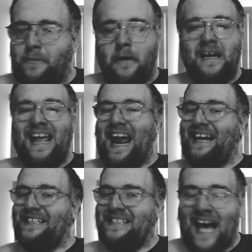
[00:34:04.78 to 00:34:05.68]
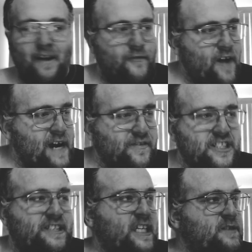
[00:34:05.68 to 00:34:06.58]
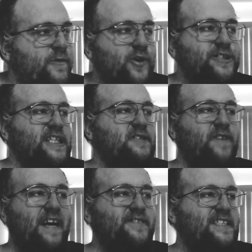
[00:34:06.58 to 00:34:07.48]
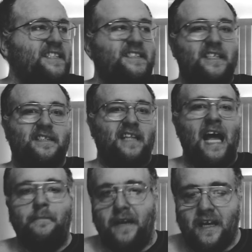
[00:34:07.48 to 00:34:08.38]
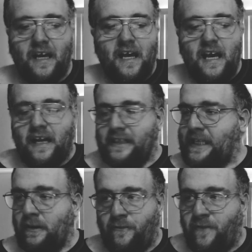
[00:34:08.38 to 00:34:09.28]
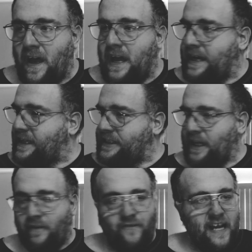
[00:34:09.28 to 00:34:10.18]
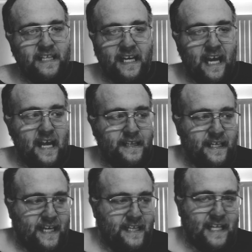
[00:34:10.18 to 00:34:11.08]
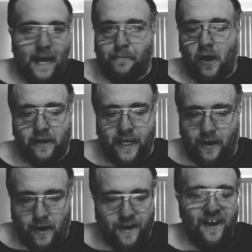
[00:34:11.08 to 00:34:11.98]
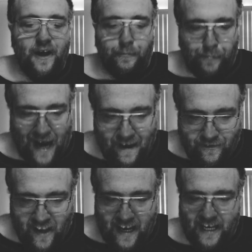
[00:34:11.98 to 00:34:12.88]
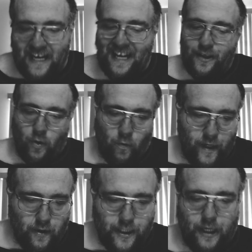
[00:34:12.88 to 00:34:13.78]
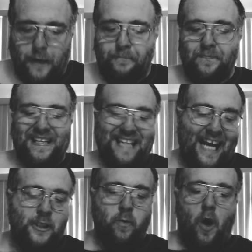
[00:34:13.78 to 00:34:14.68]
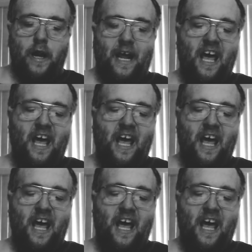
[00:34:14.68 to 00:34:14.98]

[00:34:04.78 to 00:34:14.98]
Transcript: done, and he's not afraid of a 6'4", 6'5", 6'6", lineman because he'll because eh, he'll fight to get to get to that ball carrier. Brandon Flanagan, the real deal. Next one,